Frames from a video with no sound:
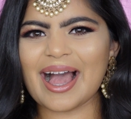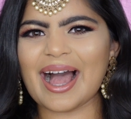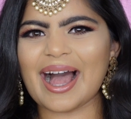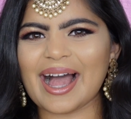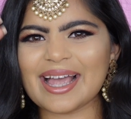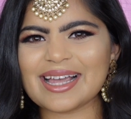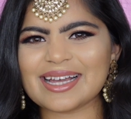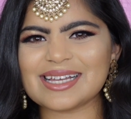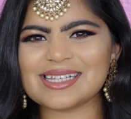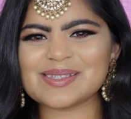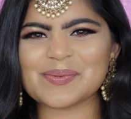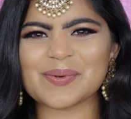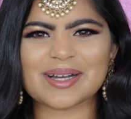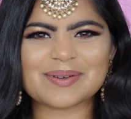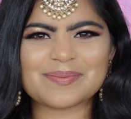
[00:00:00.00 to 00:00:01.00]
Hi
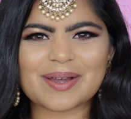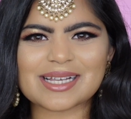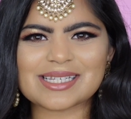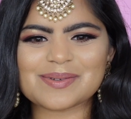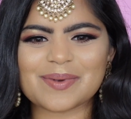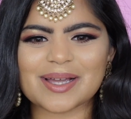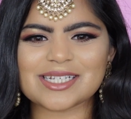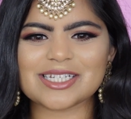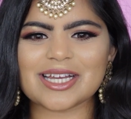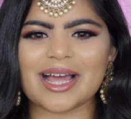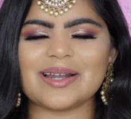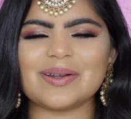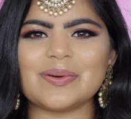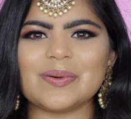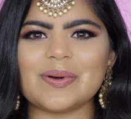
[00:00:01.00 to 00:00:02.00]
guys, welcome back to my
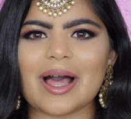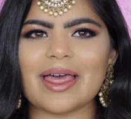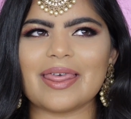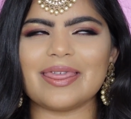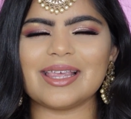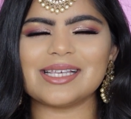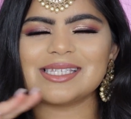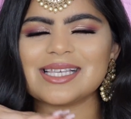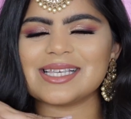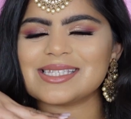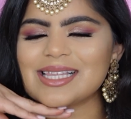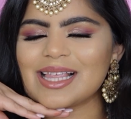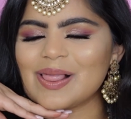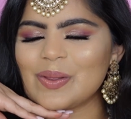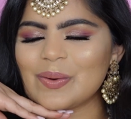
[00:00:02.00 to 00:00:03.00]
channel. This
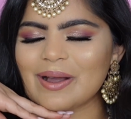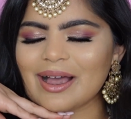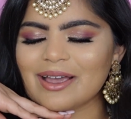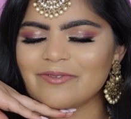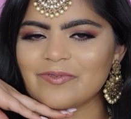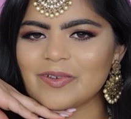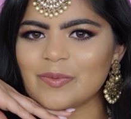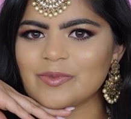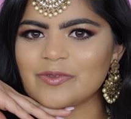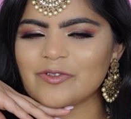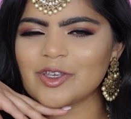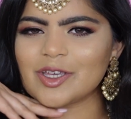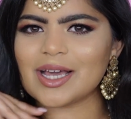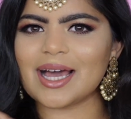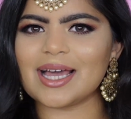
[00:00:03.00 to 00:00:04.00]
is the look I filmed
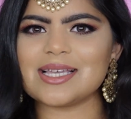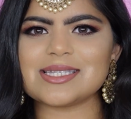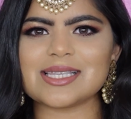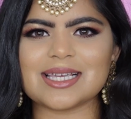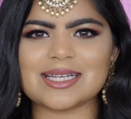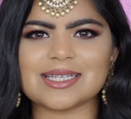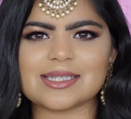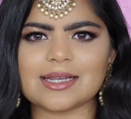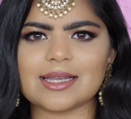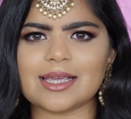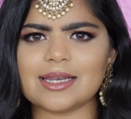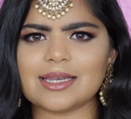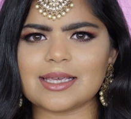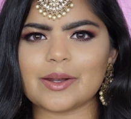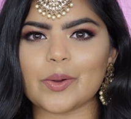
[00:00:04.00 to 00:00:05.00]
for you guys. It is an
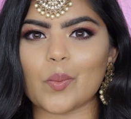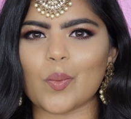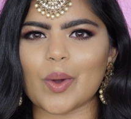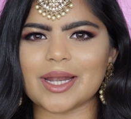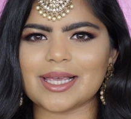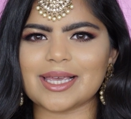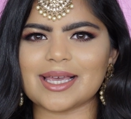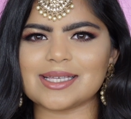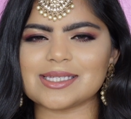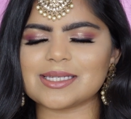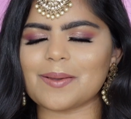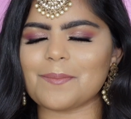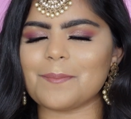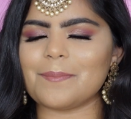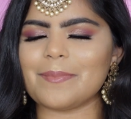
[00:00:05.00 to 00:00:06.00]
Indian wedding
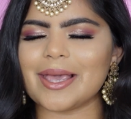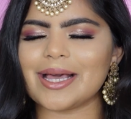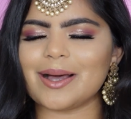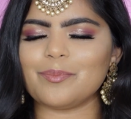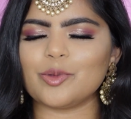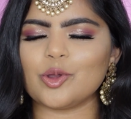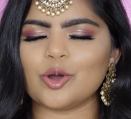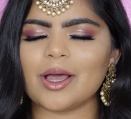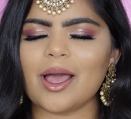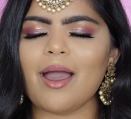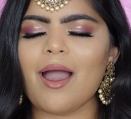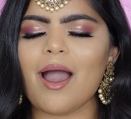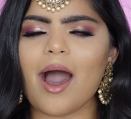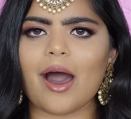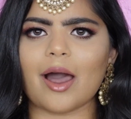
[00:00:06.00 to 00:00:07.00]
guest makeup look.
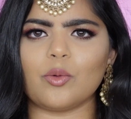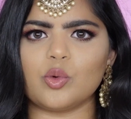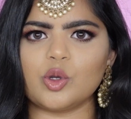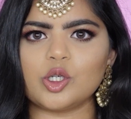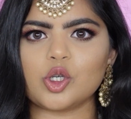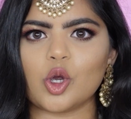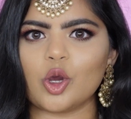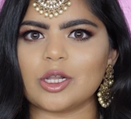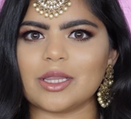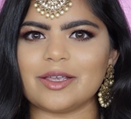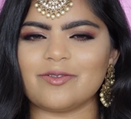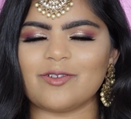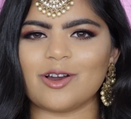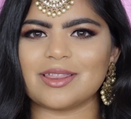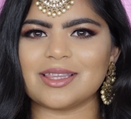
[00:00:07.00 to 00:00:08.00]
I would
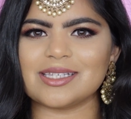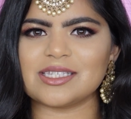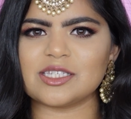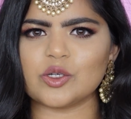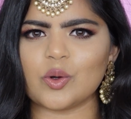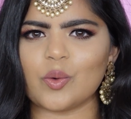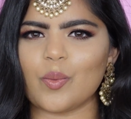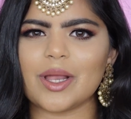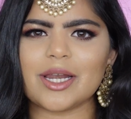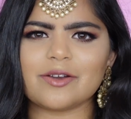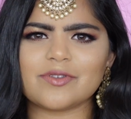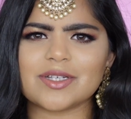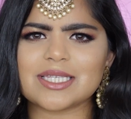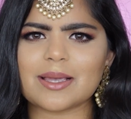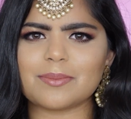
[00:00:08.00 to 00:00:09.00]
totally rock this to a
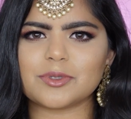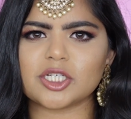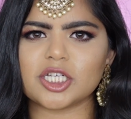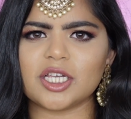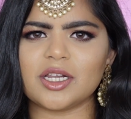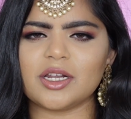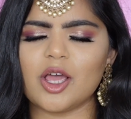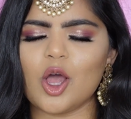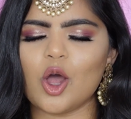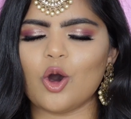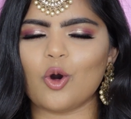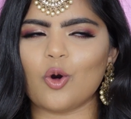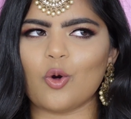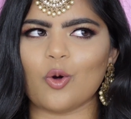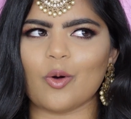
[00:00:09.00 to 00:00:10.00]
wedding reception
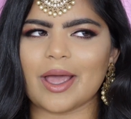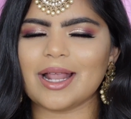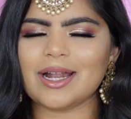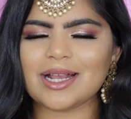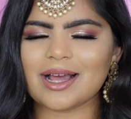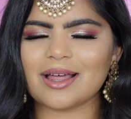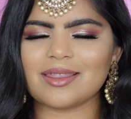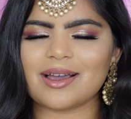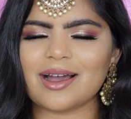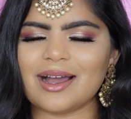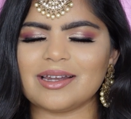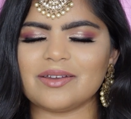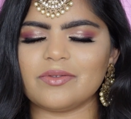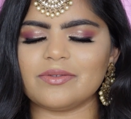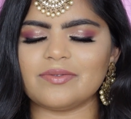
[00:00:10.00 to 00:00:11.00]
or any other
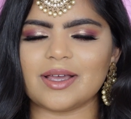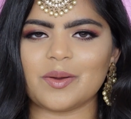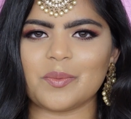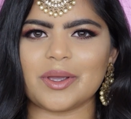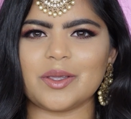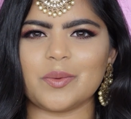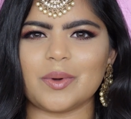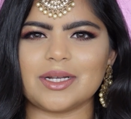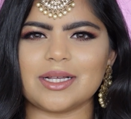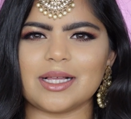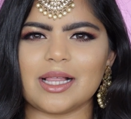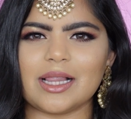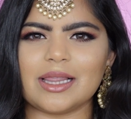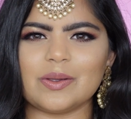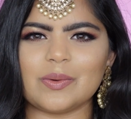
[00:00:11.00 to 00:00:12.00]
kind of event where you want
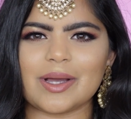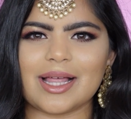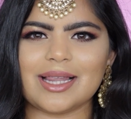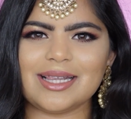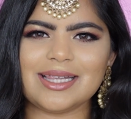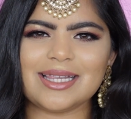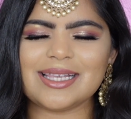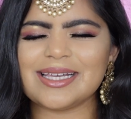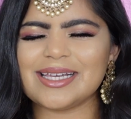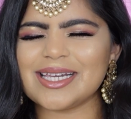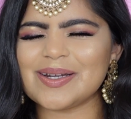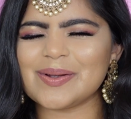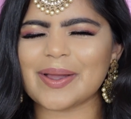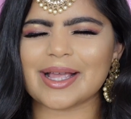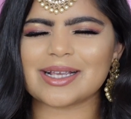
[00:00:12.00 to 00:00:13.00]
to look a
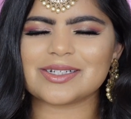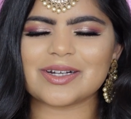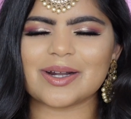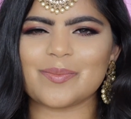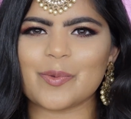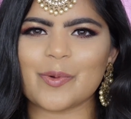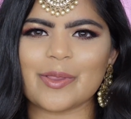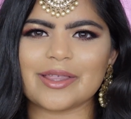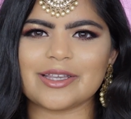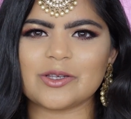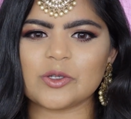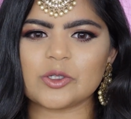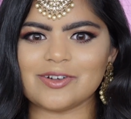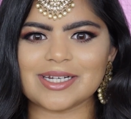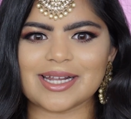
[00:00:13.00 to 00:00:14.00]
little extra more than
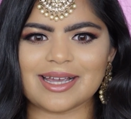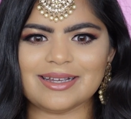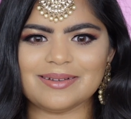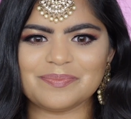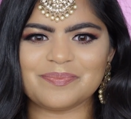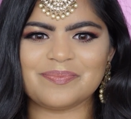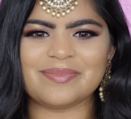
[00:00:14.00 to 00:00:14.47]
you do every day.